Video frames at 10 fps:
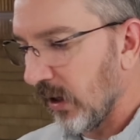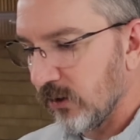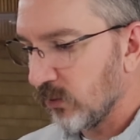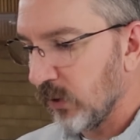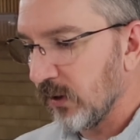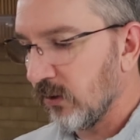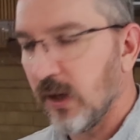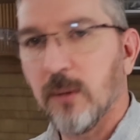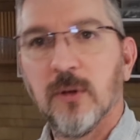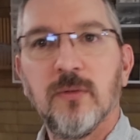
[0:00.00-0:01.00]
I just went and
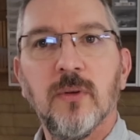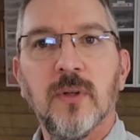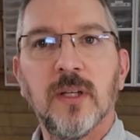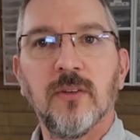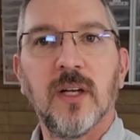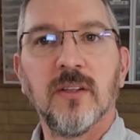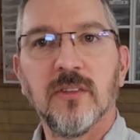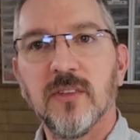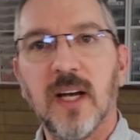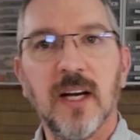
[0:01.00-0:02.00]
grabbed a few things out of the
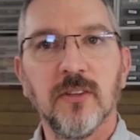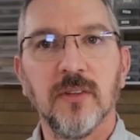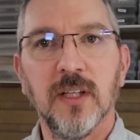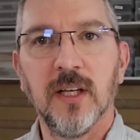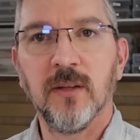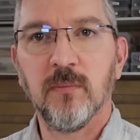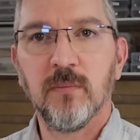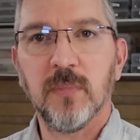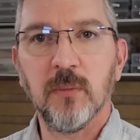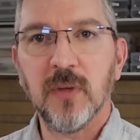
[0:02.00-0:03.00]
stash that I've
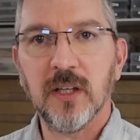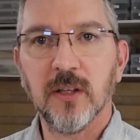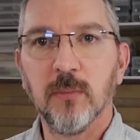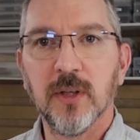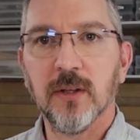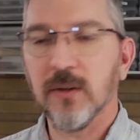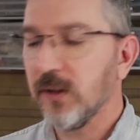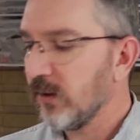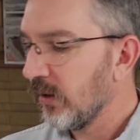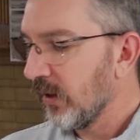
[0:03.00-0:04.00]
been meaning to build
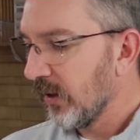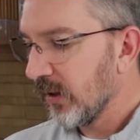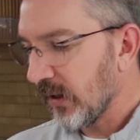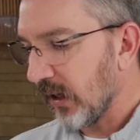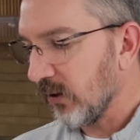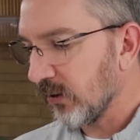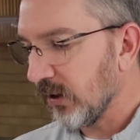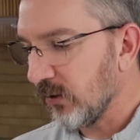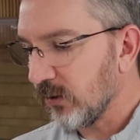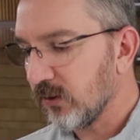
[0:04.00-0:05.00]
that kind of looked
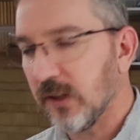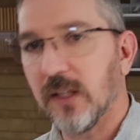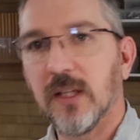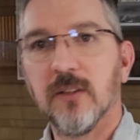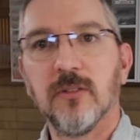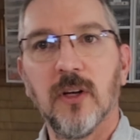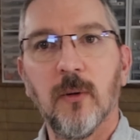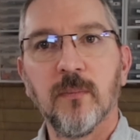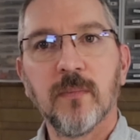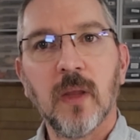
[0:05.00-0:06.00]
interesting, and
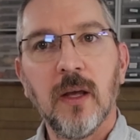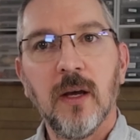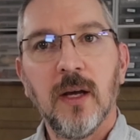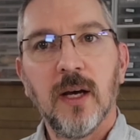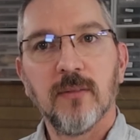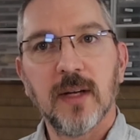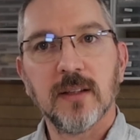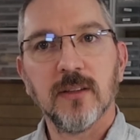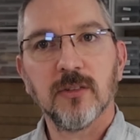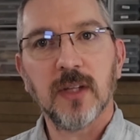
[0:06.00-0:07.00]
so
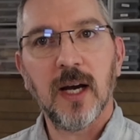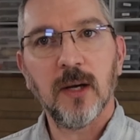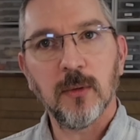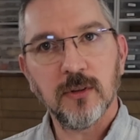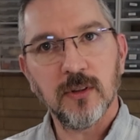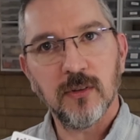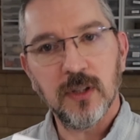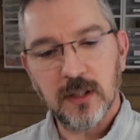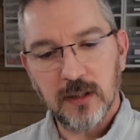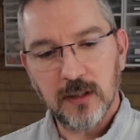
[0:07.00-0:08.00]
got this guy, which is
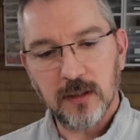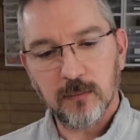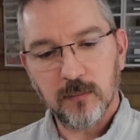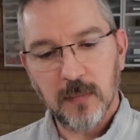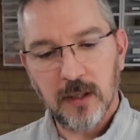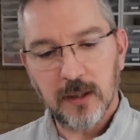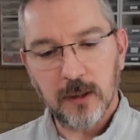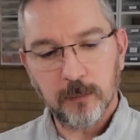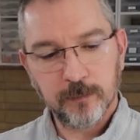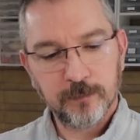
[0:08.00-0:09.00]
the
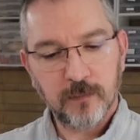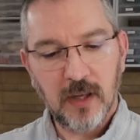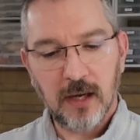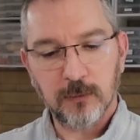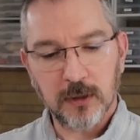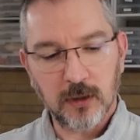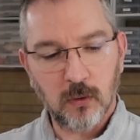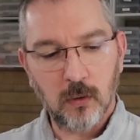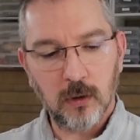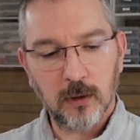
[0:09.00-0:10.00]
Afrika
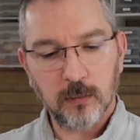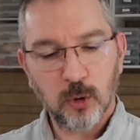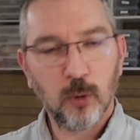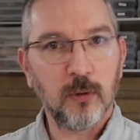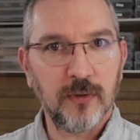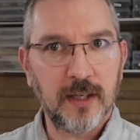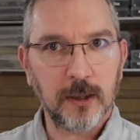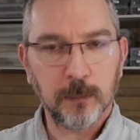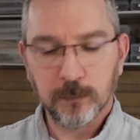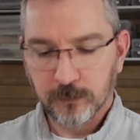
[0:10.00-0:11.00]
Korps
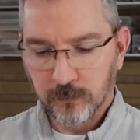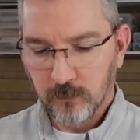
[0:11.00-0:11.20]
Kubelwagen.